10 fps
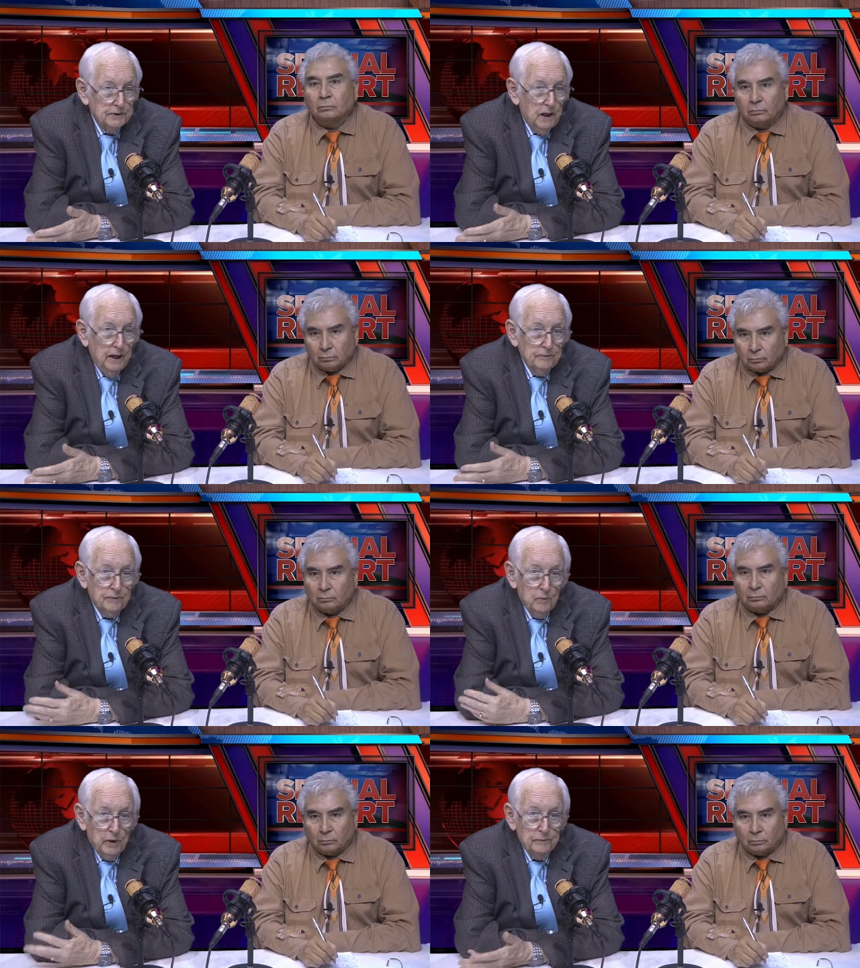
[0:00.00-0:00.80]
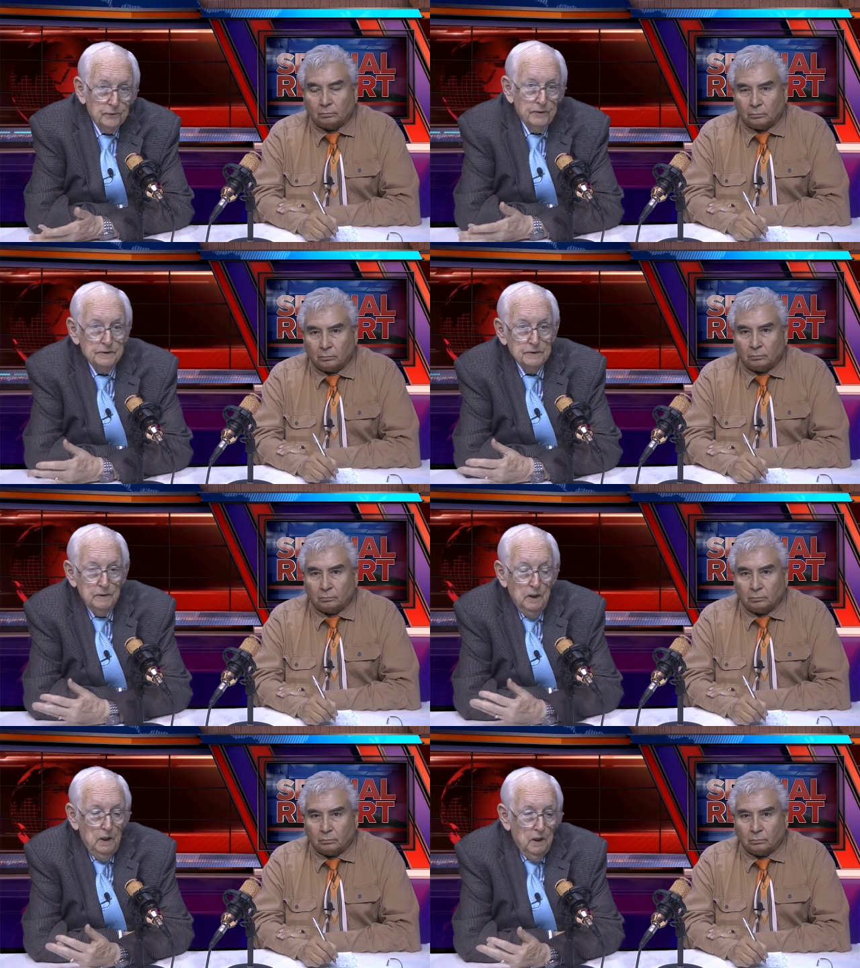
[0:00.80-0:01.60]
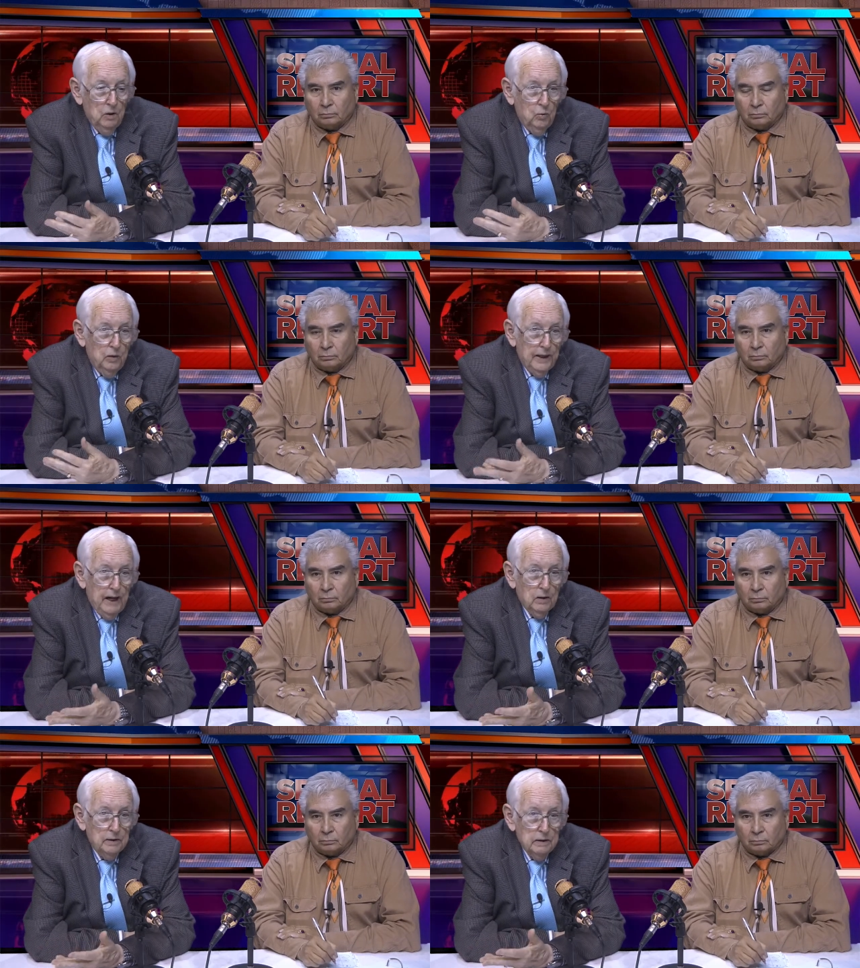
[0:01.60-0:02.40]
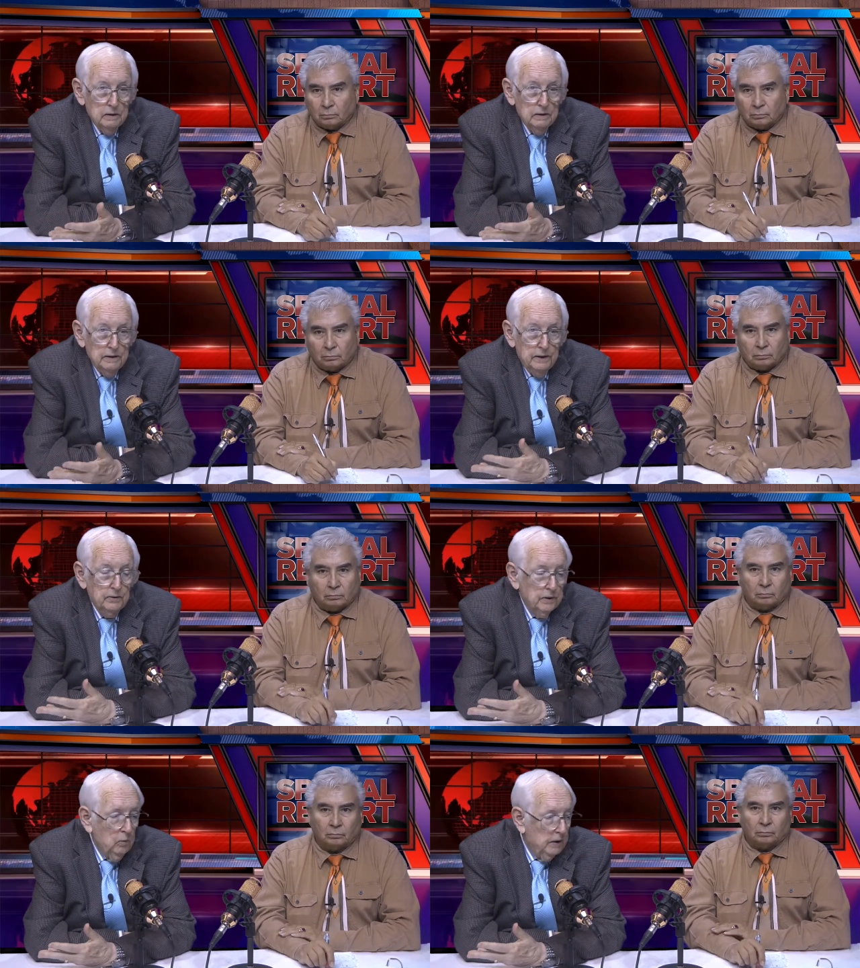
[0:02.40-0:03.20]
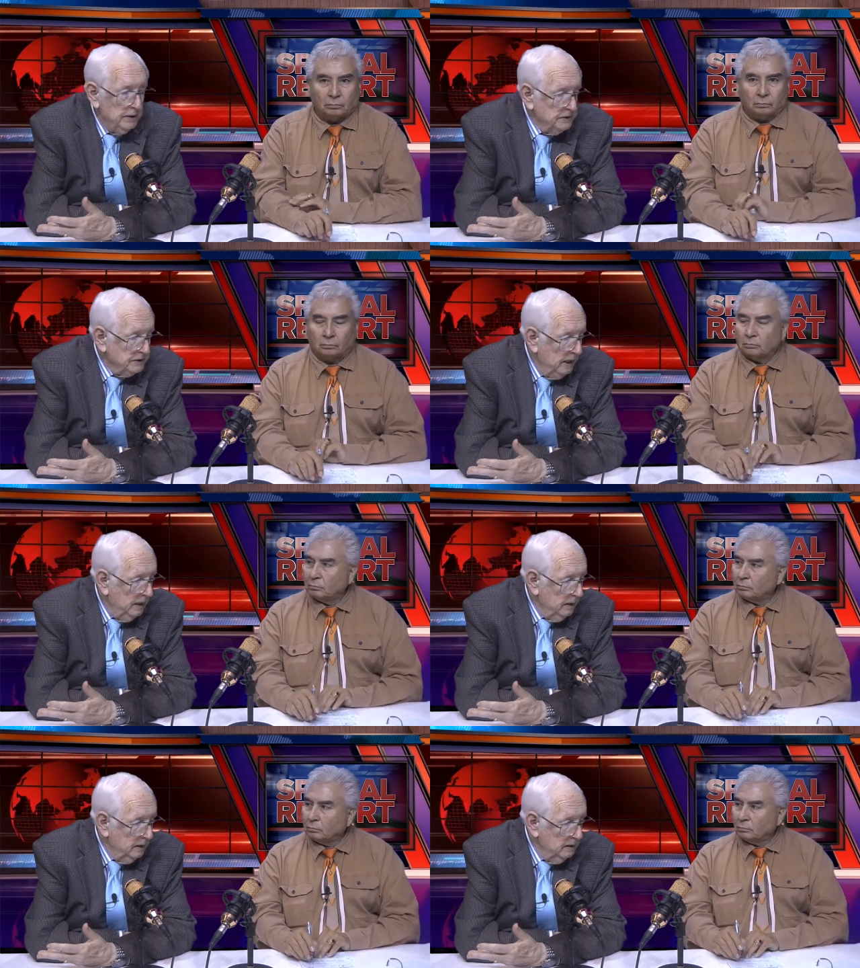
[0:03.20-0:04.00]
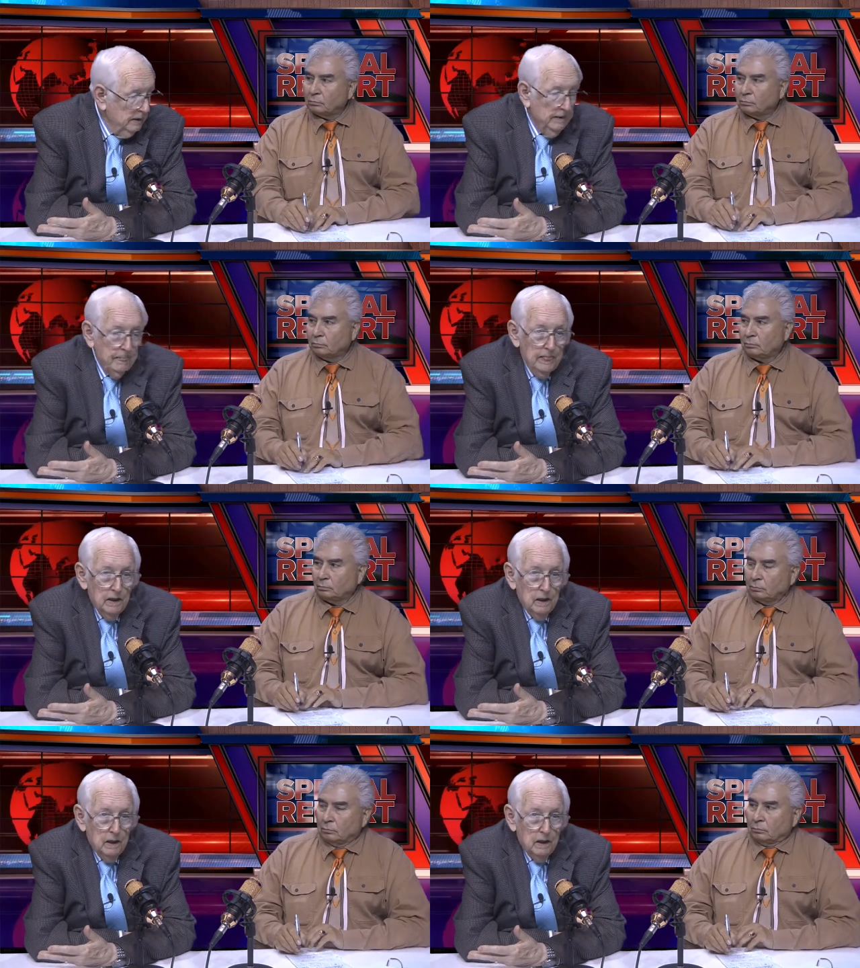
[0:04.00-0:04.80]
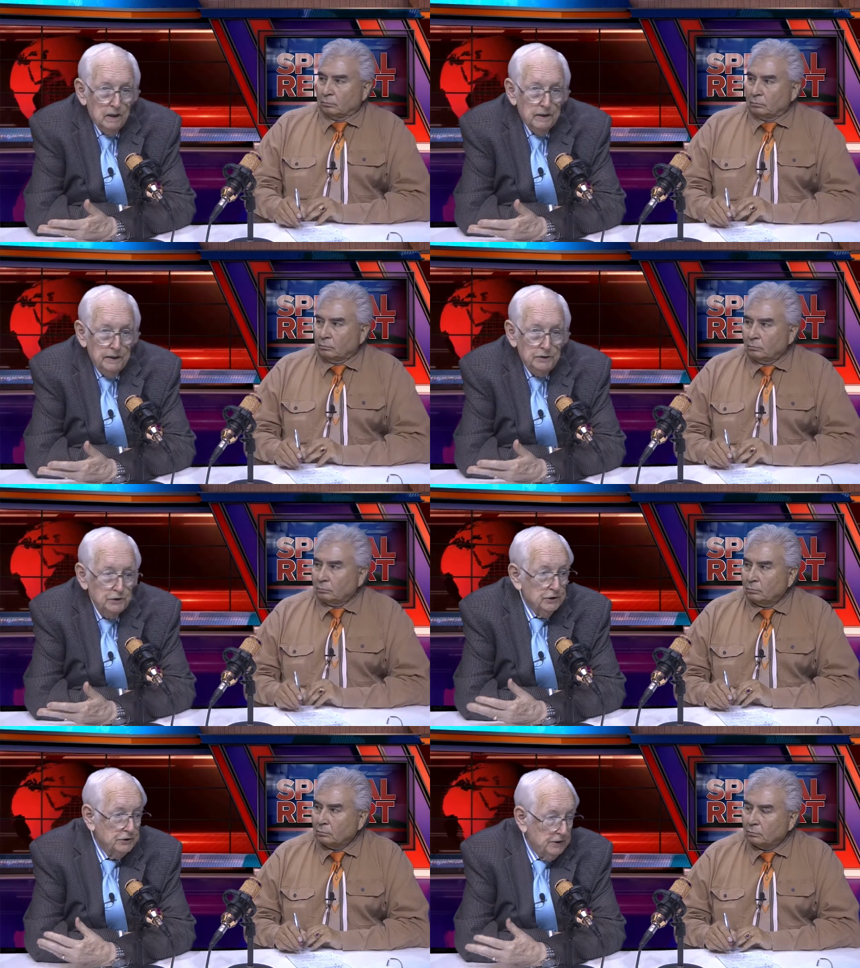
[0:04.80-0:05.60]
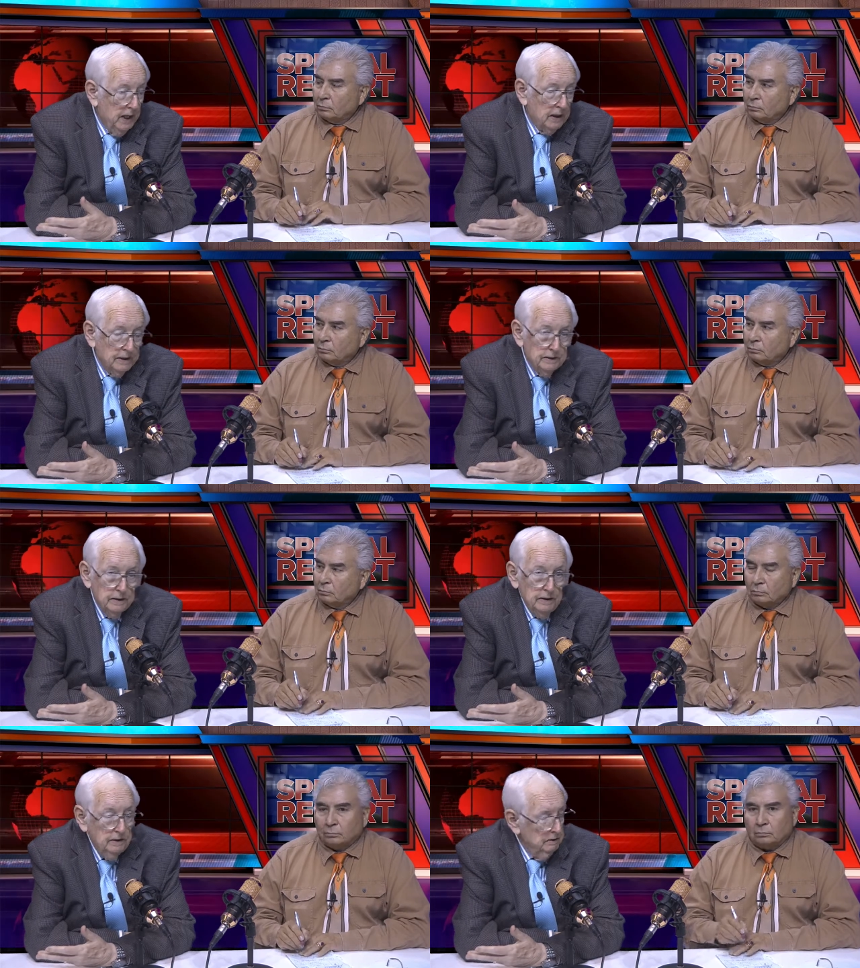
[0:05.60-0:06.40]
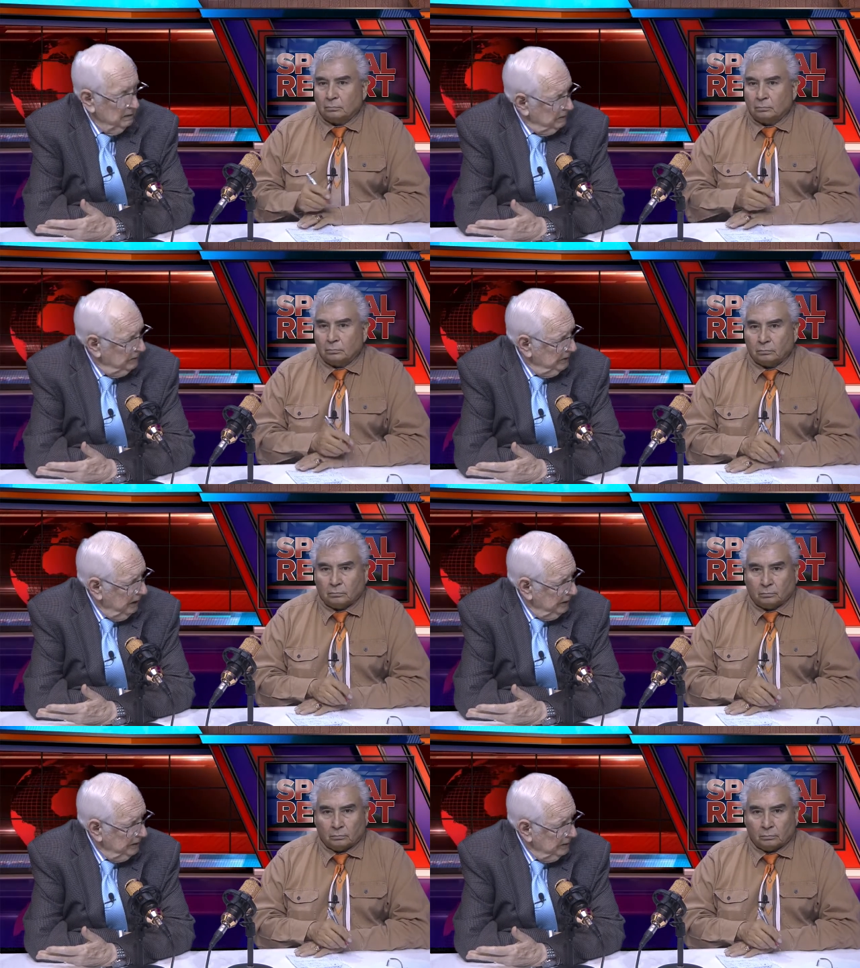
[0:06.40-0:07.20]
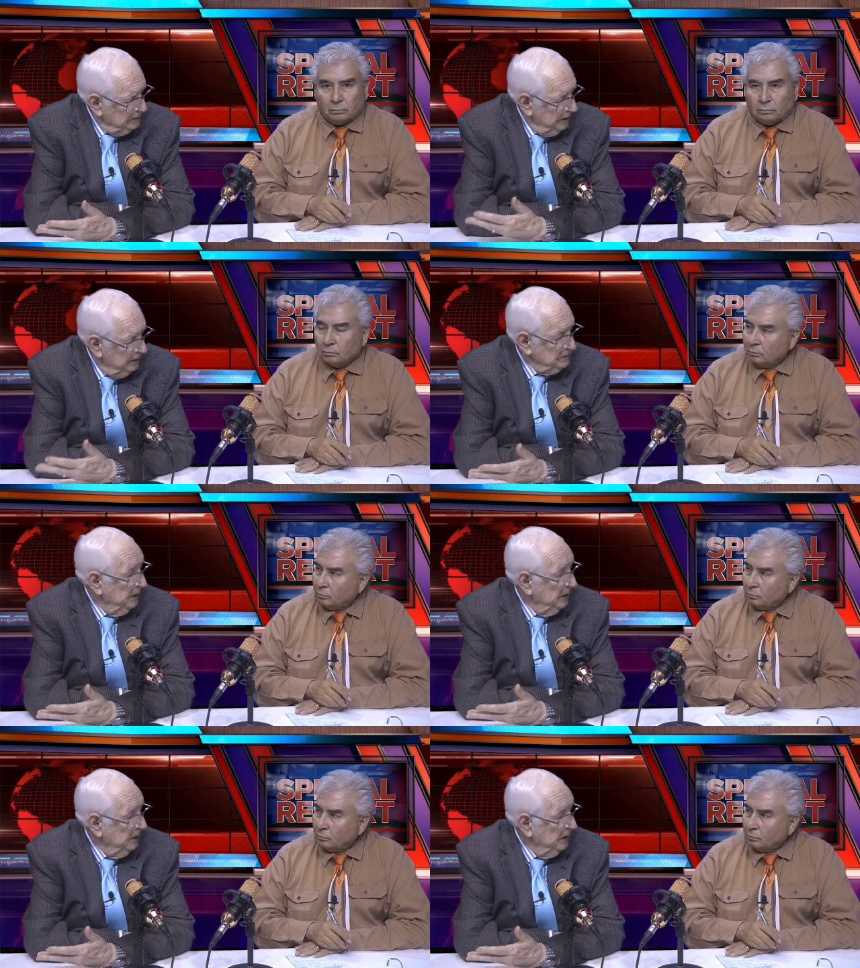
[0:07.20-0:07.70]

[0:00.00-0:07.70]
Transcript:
Speaker 1: guy for whatever reason without hearing what he's saying. Uh, he's just yelling that he, the idea is he doesn't